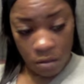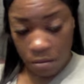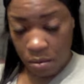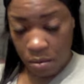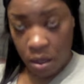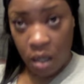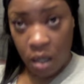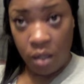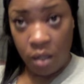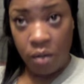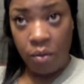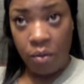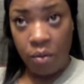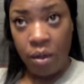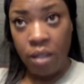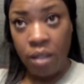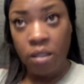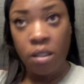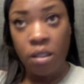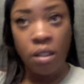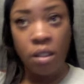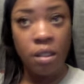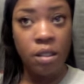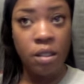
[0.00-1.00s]
bond the
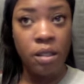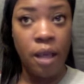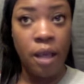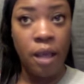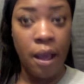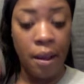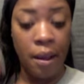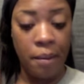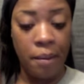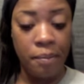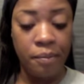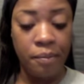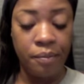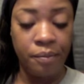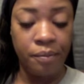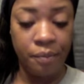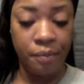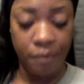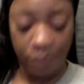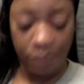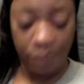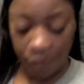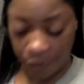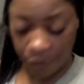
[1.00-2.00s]
rest in the top.
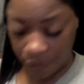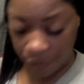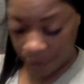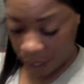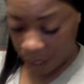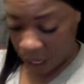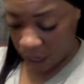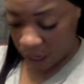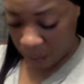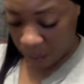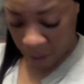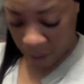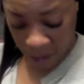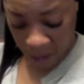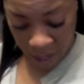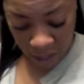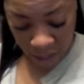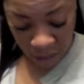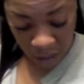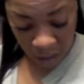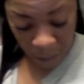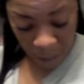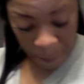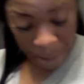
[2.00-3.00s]
Flat iron my hair
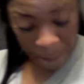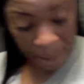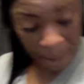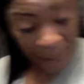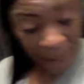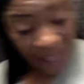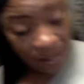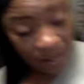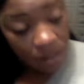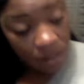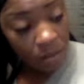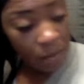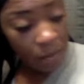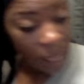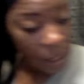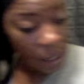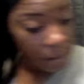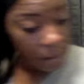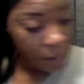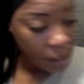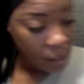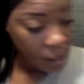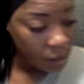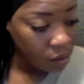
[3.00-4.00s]
to the best of my
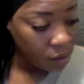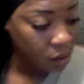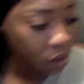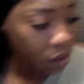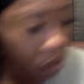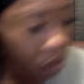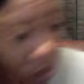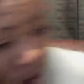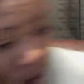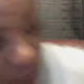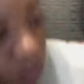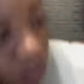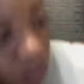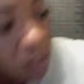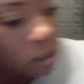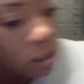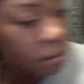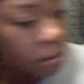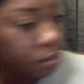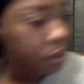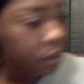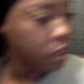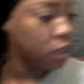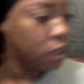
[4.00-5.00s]
ability to get it to
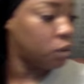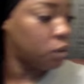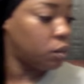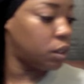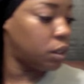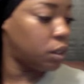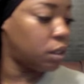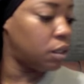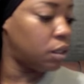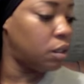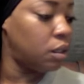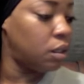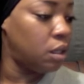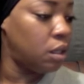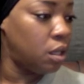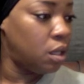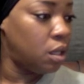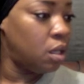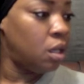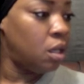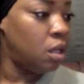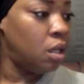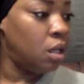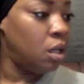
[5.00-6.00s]
blend with it.
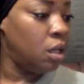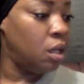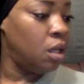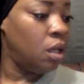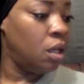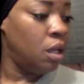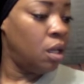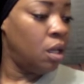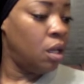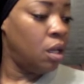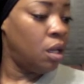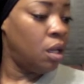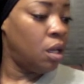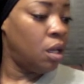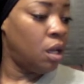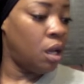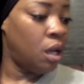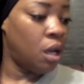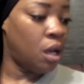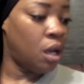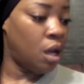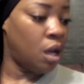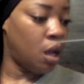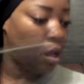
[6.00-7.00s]

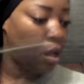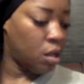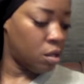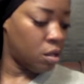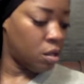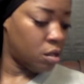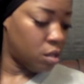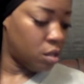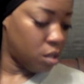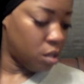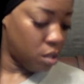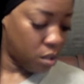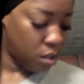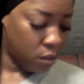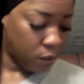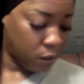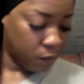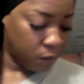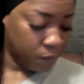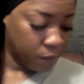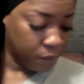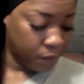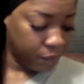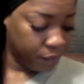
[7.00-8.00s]
Because, uh,
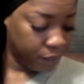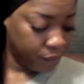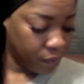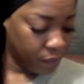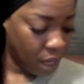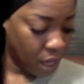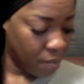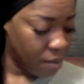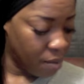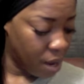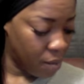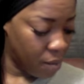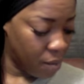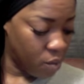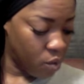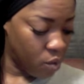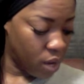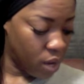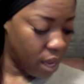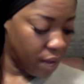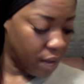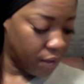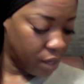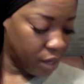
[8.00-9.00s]
probably won't
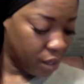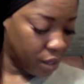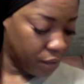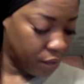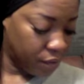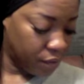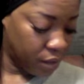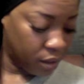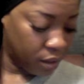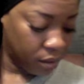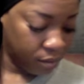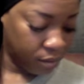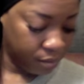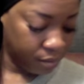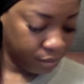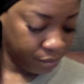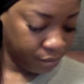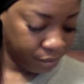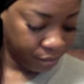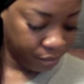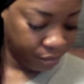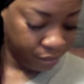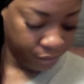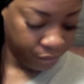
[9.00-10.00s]
have it in for
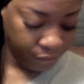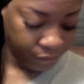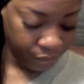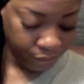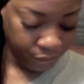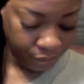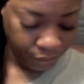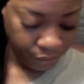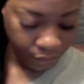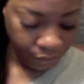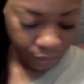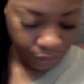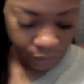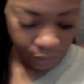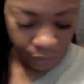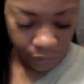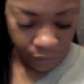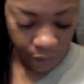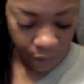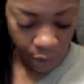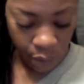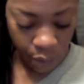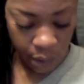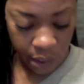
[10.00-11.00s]

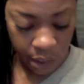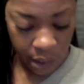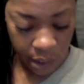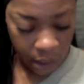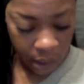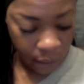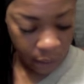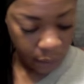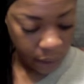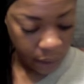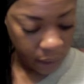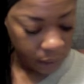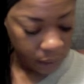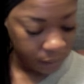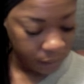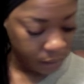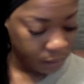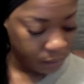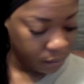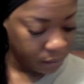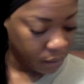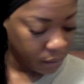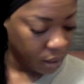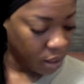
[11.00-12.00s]
a week anyway
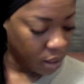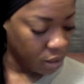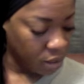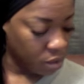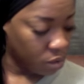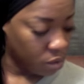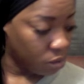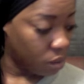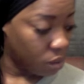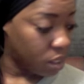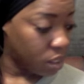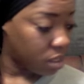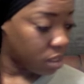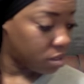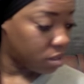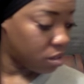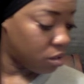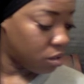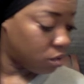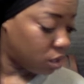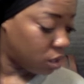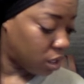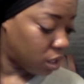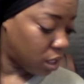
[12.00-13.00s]
because of the way it's
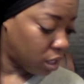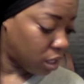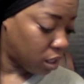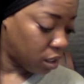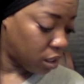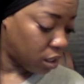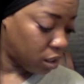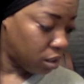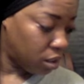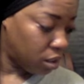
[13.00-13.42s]
going right